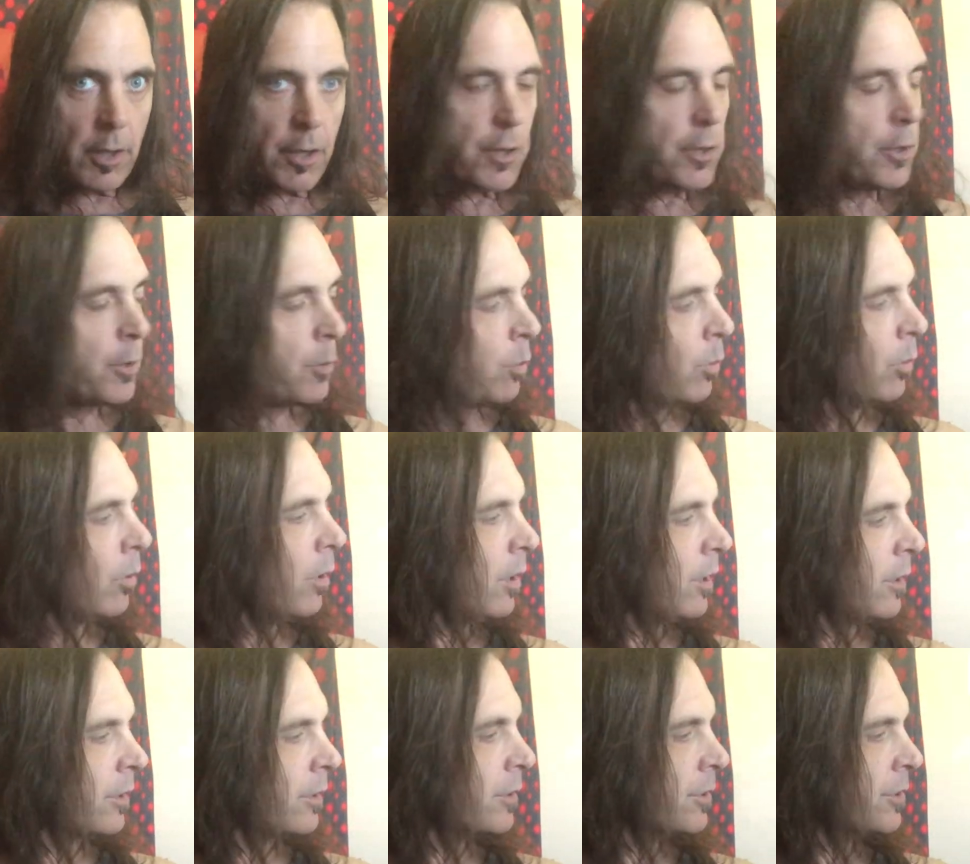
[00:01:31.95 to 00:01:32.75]
you will
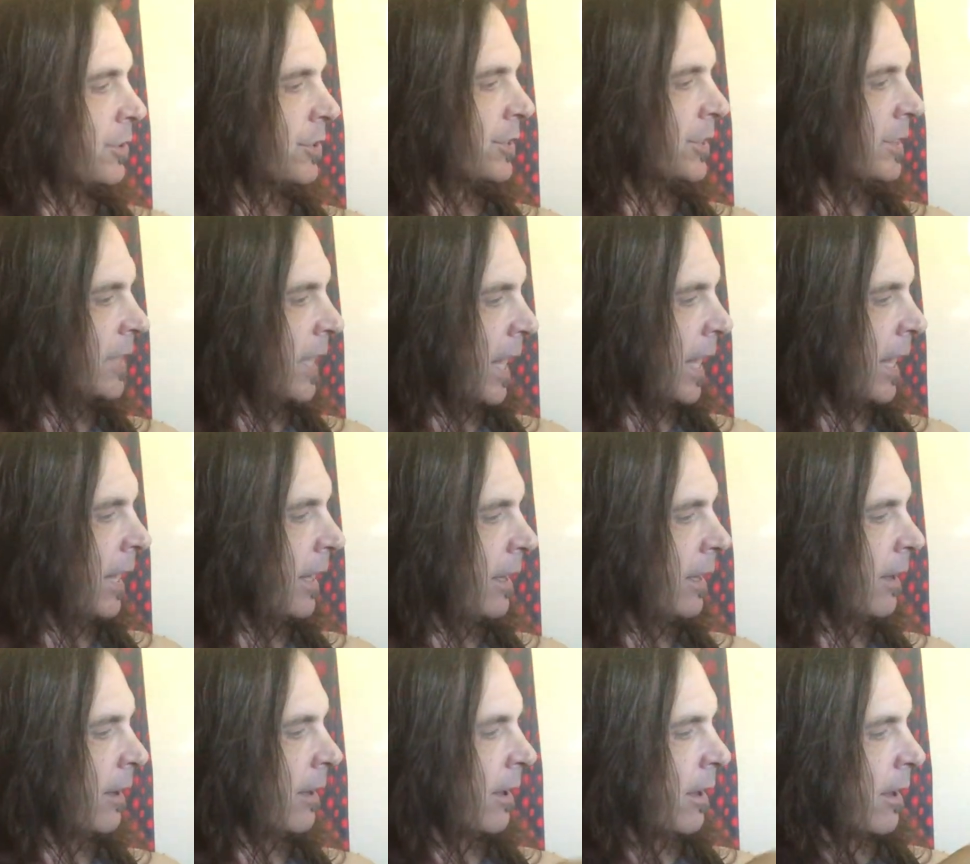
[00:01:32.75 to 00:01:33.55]

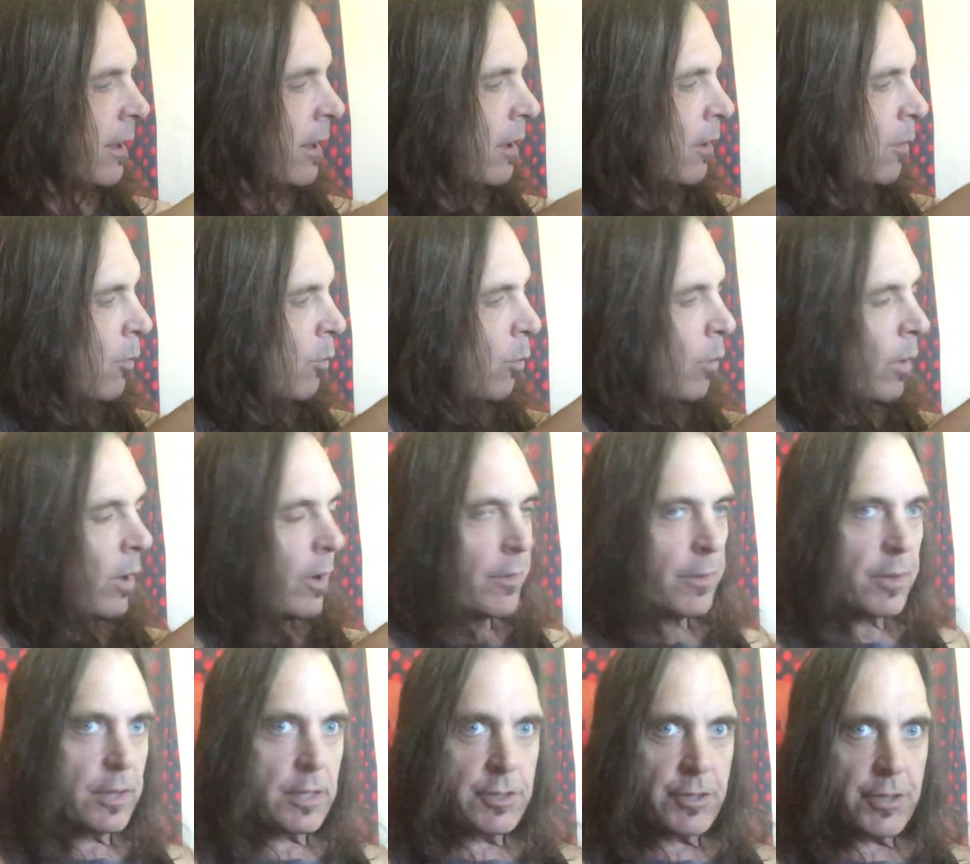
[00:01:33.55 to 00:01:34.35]
understand
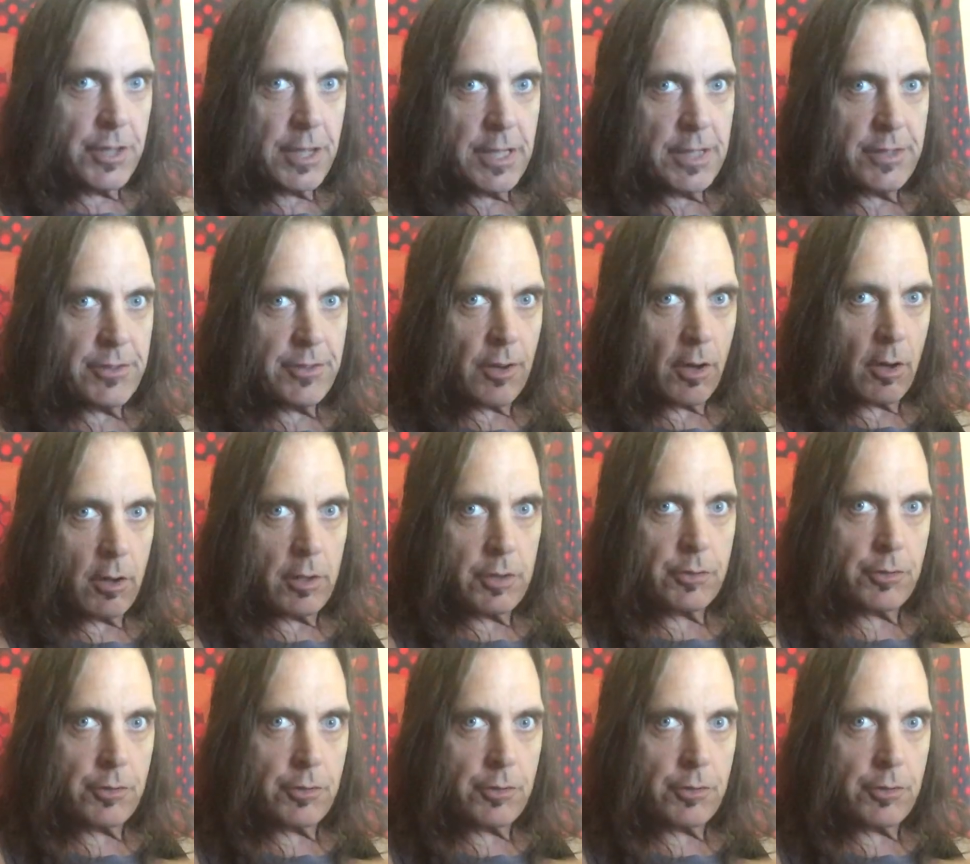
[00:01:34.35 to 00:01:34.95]
where the G's are,